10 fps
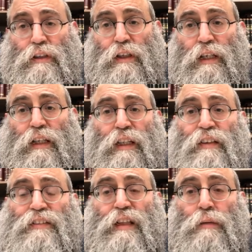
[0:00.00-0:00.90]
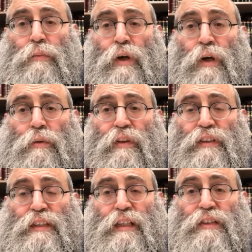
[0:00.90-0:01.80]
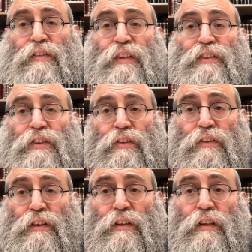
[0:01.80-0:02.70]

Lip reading: It leaves them with a sense of uncertainty